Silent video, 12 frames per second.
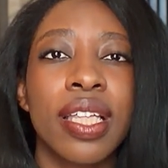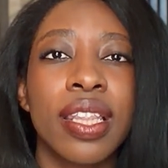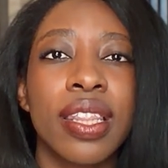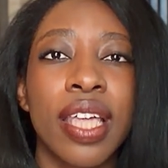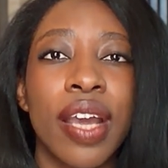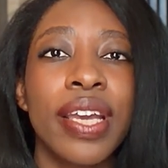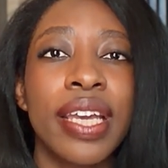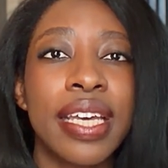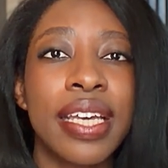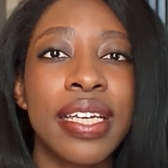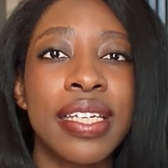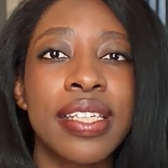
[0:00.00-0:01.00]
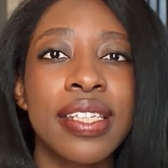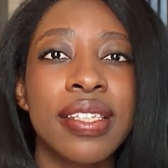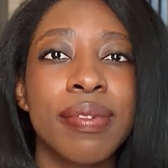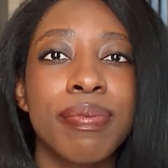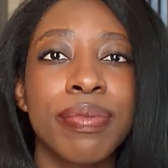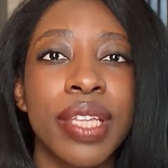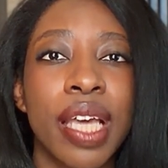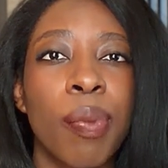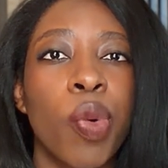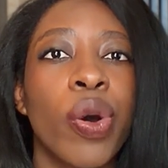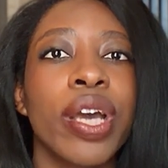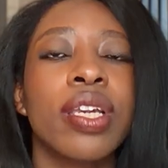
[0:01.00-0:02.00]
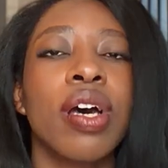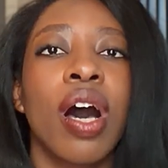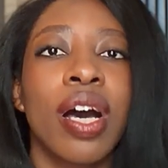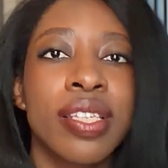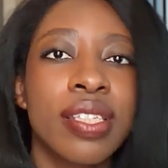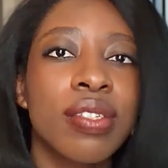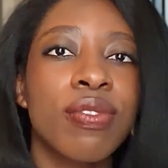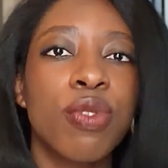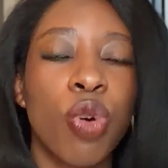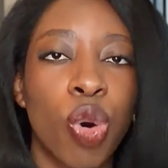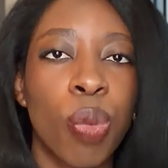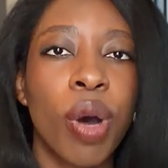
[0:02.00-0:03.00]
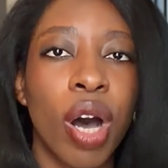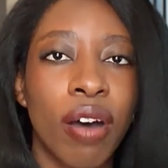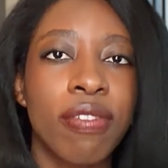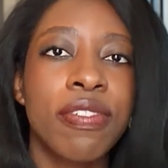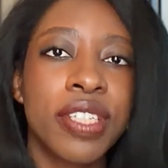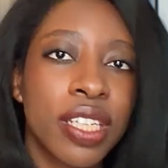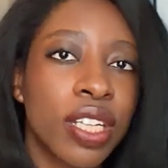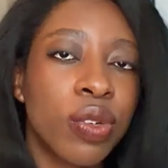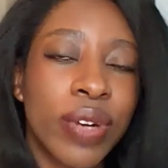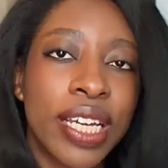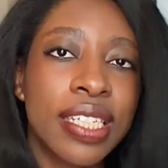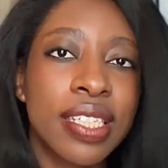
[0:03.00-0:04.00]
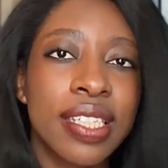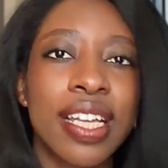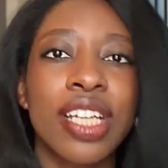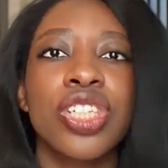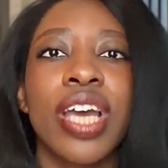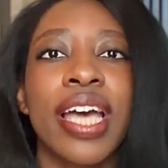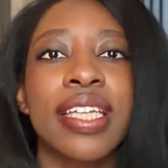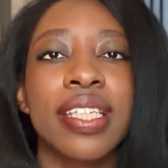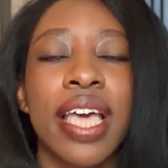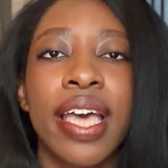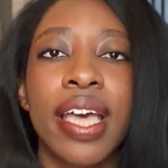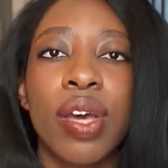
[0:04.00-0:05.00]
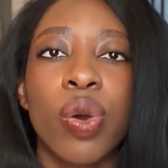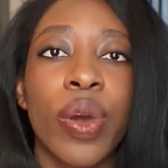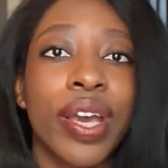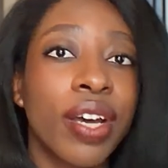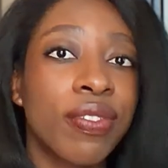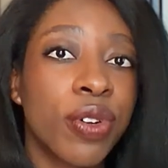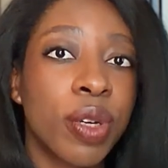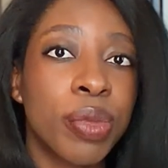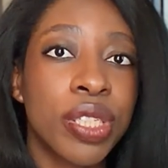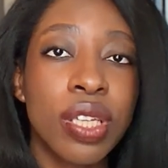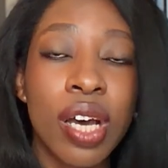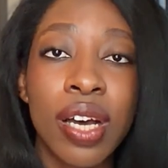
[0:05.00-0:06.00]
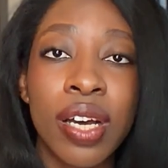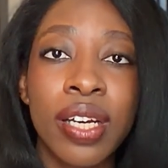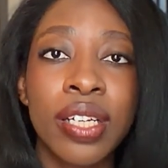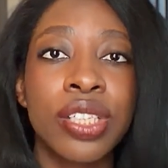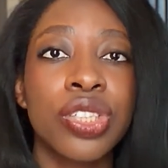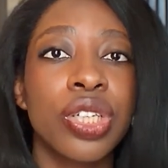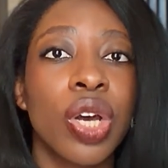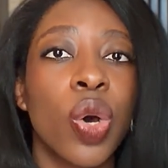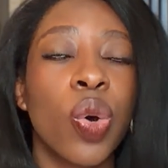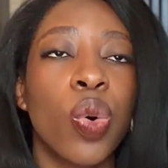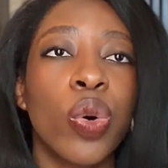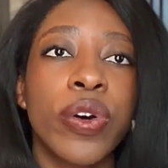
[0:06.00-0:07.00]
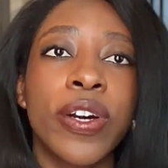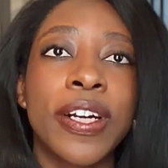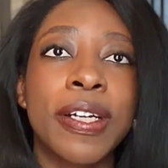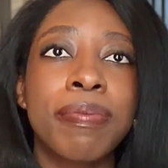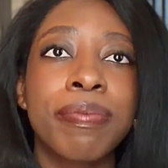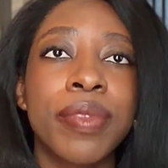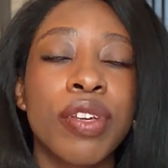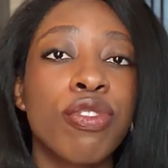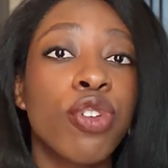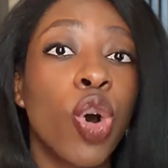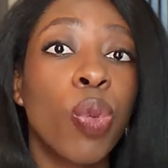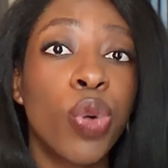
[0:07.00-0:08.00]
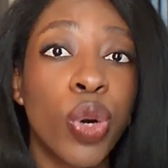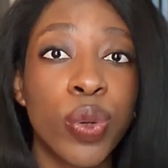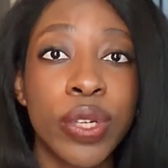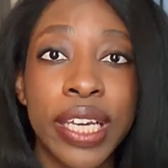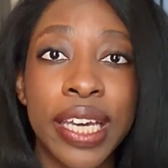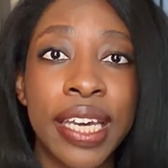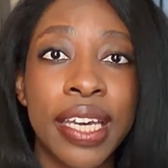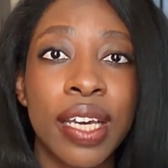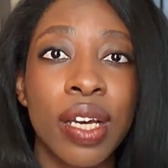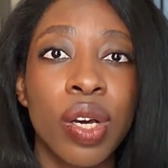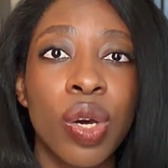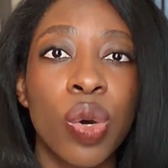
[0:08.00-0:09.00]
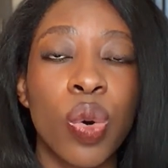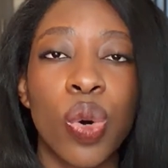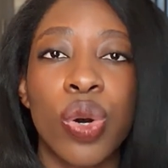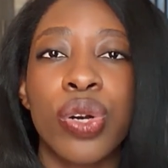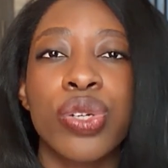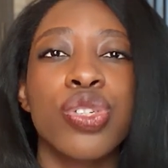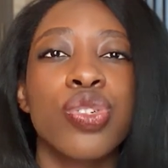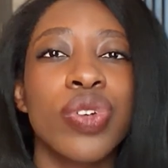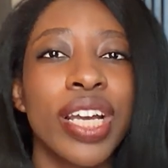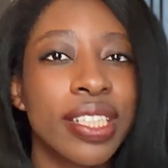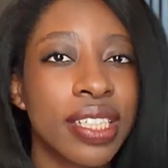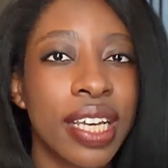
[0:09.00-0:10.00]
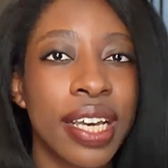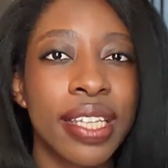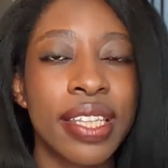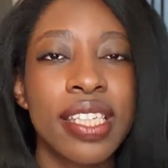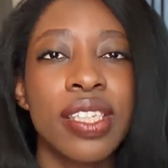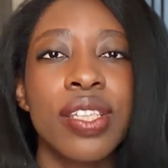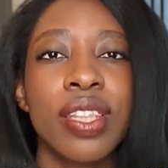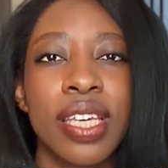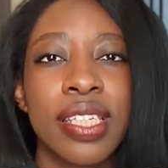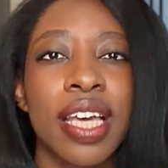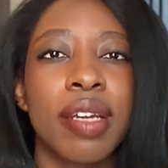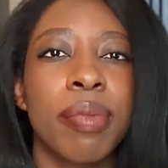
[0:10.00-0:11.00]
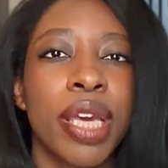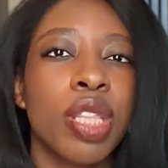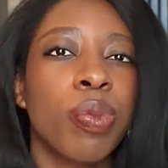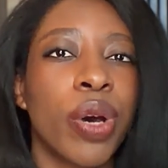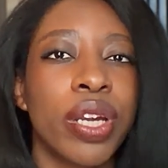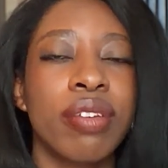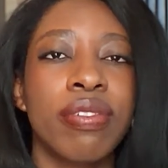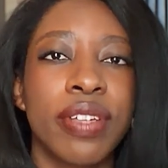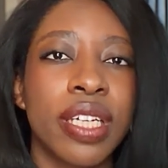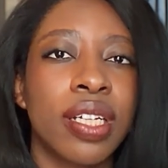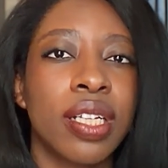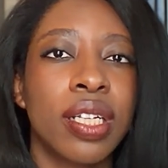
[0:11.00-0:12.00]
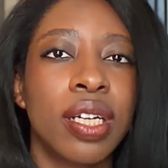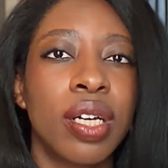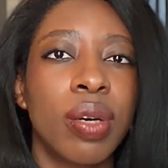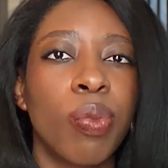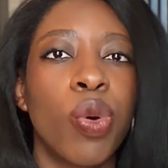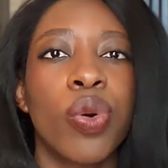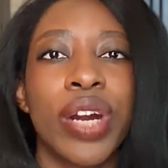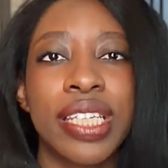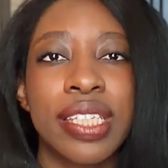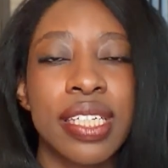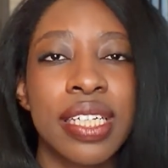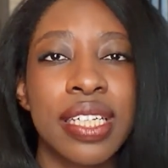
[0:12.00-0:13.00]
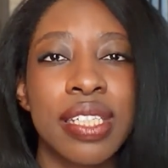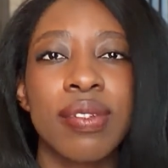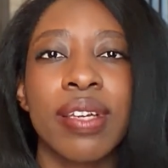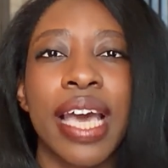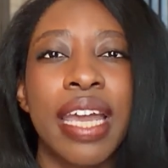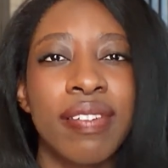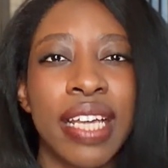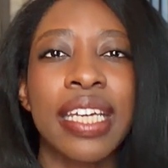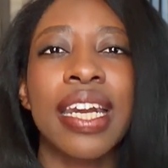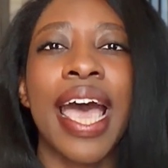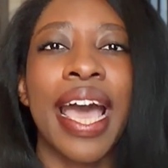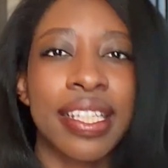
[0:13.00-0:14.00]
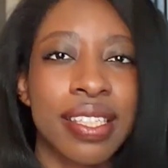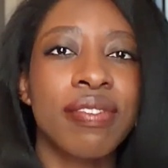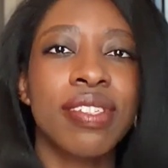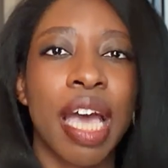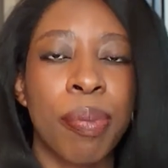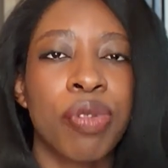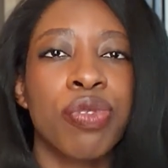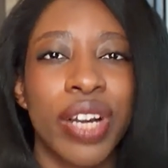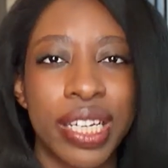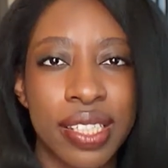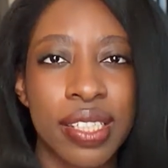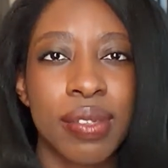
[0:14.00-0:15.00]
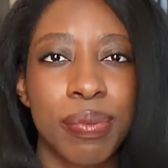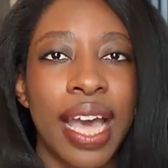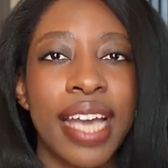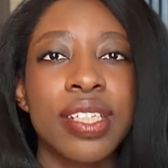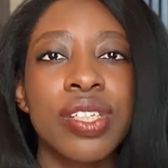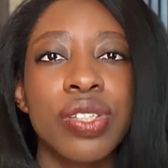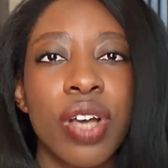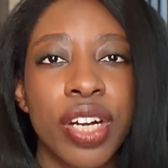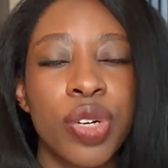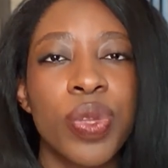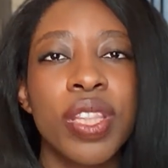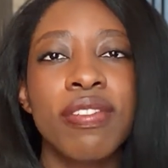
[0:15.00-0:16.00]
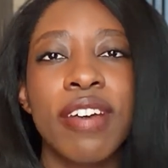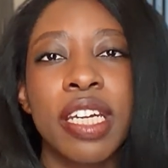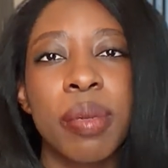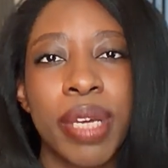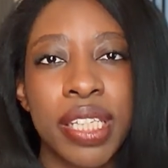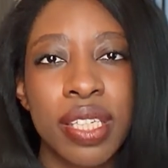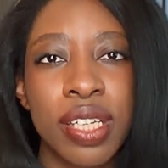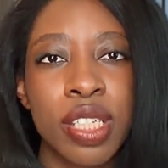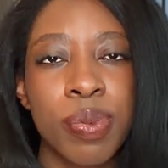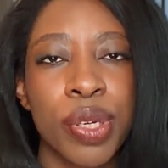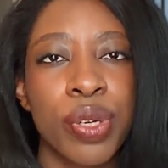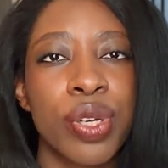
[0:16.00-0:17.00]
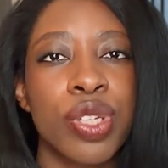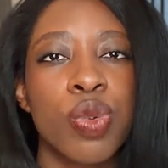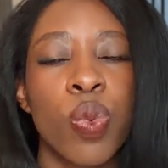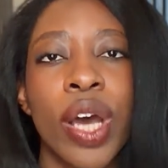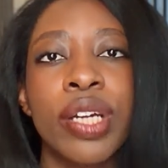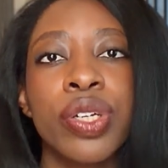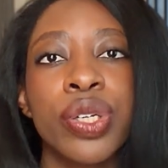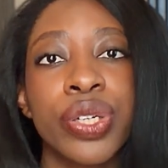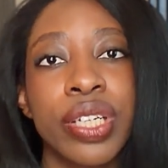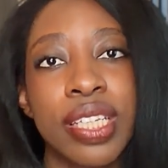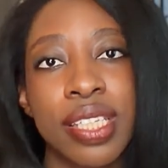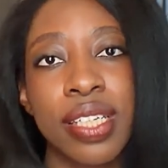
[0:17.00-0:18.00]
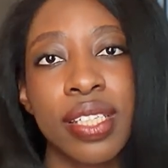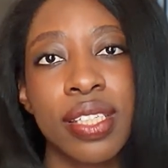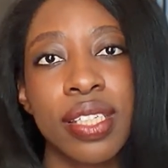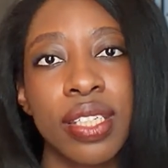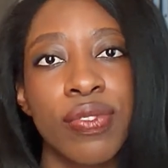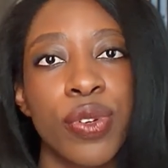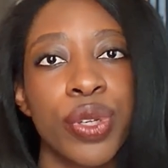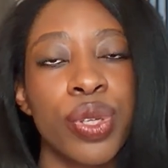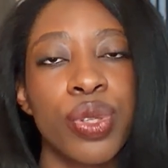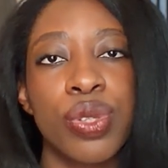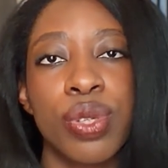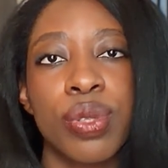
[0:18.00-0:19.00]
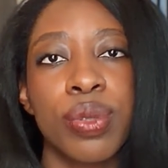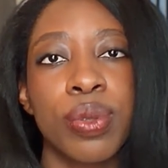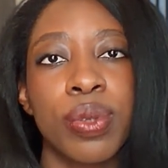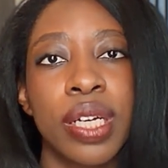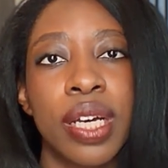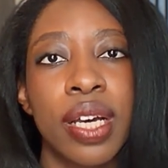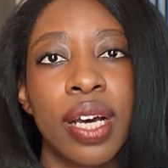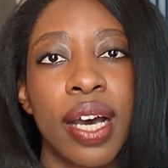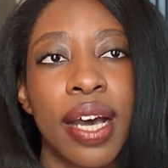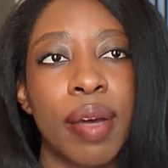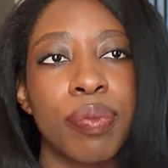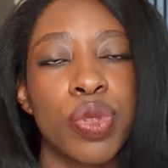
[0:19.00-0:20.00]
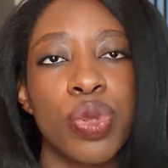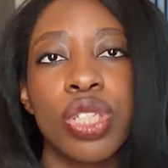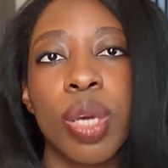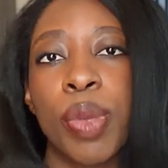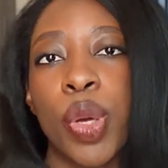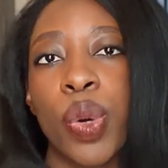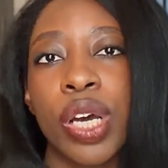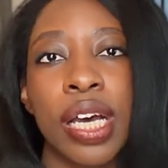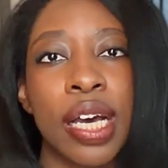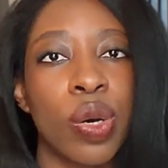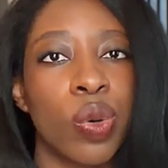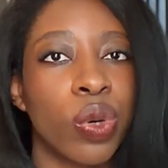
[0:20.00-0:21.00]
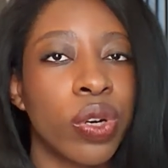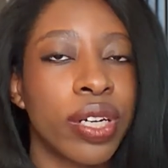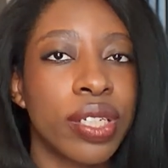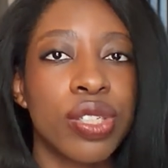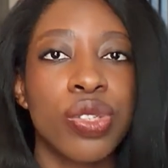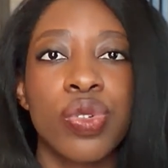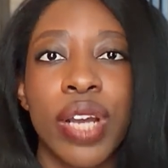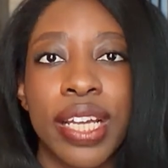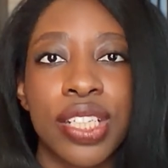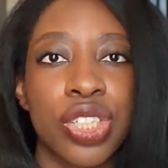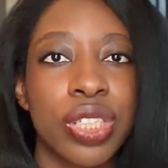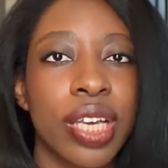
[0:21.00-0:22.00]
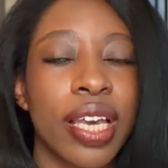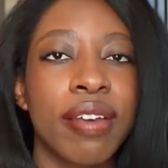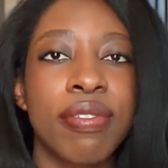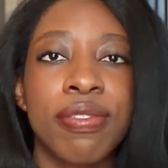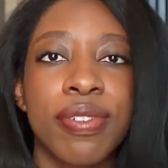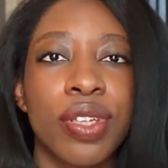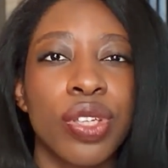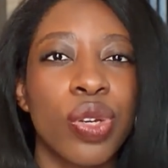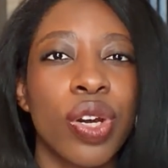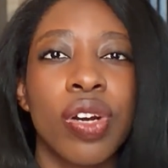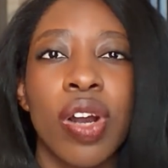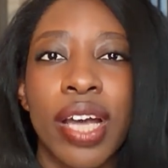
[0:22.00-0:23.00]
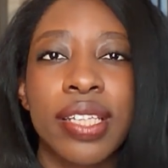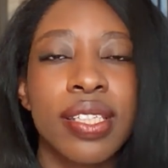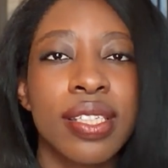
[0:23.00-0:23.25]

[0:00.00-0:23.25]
there is a more enhanced form of physical rest, such as going out for a massage or foam rolling or stretching. These are things that make the body feel more rested. It's kind of like an active type of rest. I just started with the fundamentals because what good is it for you to do some yoga or stretch if you're not